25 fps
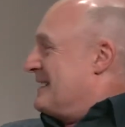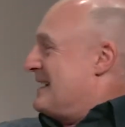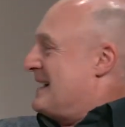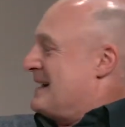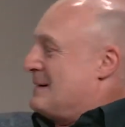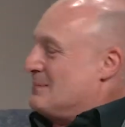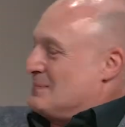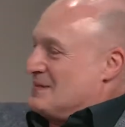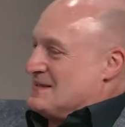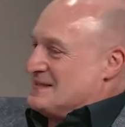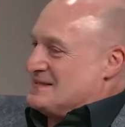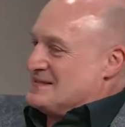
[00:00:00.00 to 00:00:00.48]

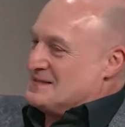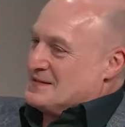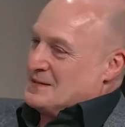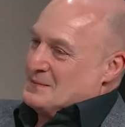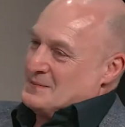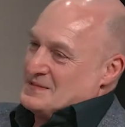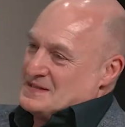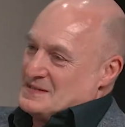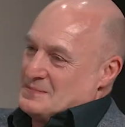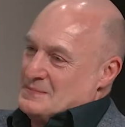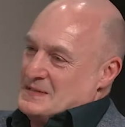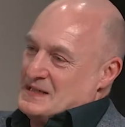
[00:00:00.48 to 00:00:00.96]
hapless
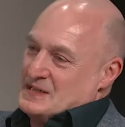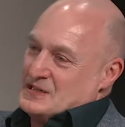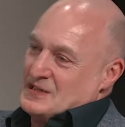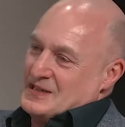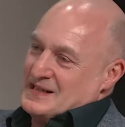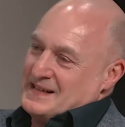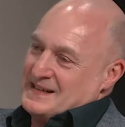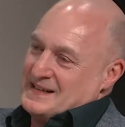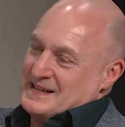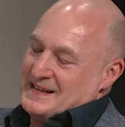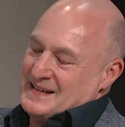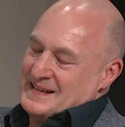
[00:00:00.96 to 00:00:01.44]
Thomas
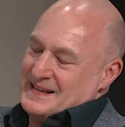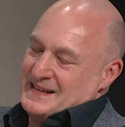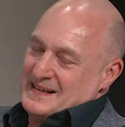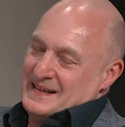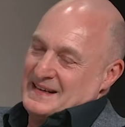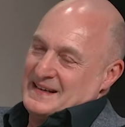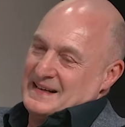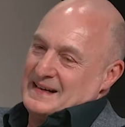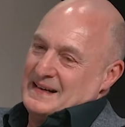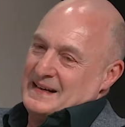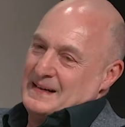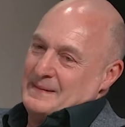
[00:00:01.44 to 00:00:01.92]
Midgley,
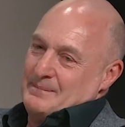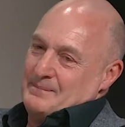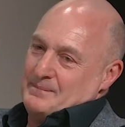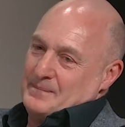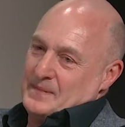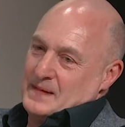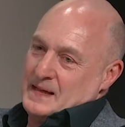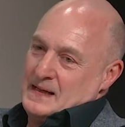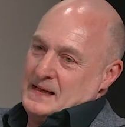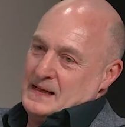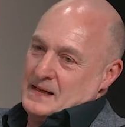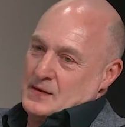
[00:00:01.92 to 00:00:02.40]

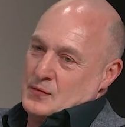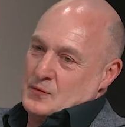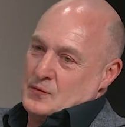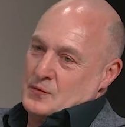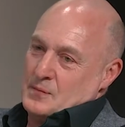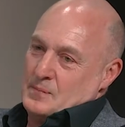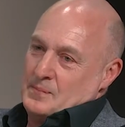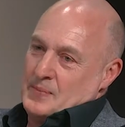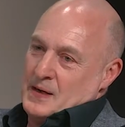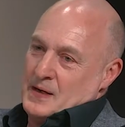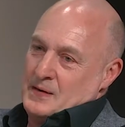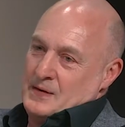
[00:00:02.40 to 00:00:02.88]
he
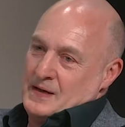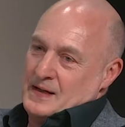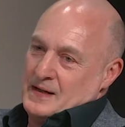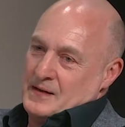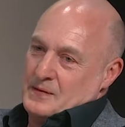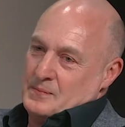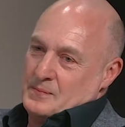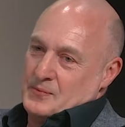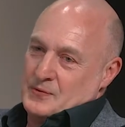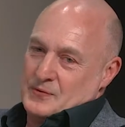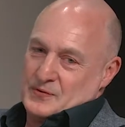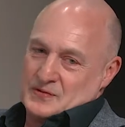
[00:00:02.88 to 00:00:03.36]
caught
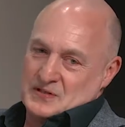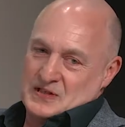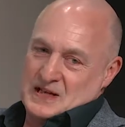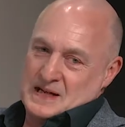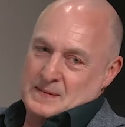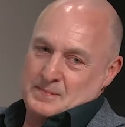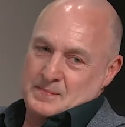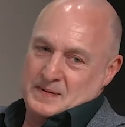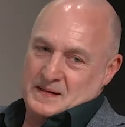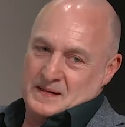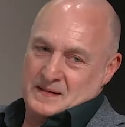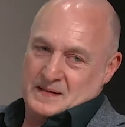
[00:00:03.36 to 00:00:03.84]
polio, poor
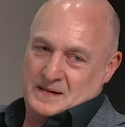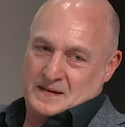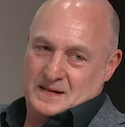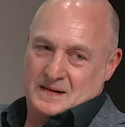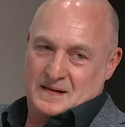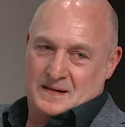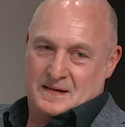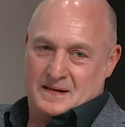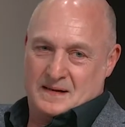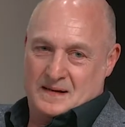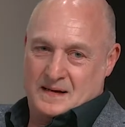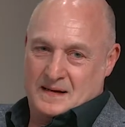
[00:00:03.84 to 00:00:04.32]
chap, in
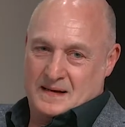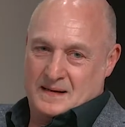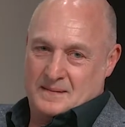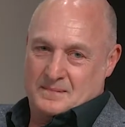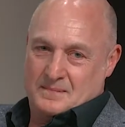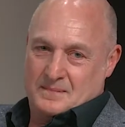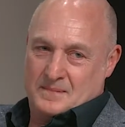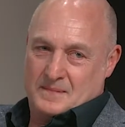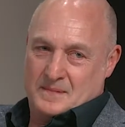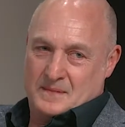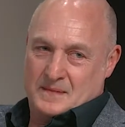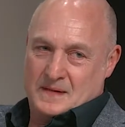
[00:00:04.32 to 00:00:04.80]

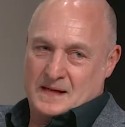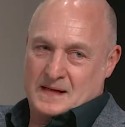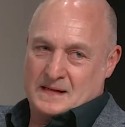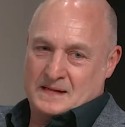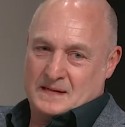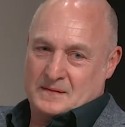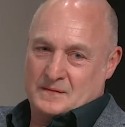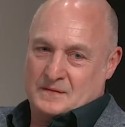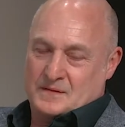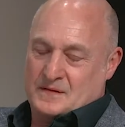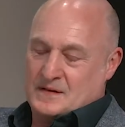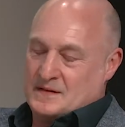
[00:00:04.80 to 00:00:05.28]

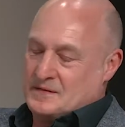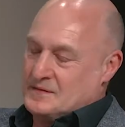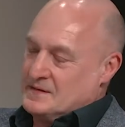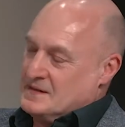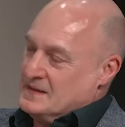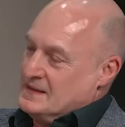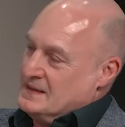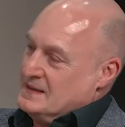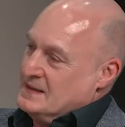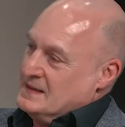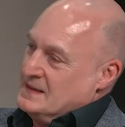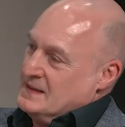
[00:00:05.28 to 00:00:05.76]

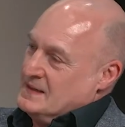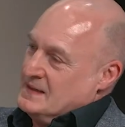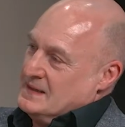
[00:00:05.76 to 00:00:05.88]
1950.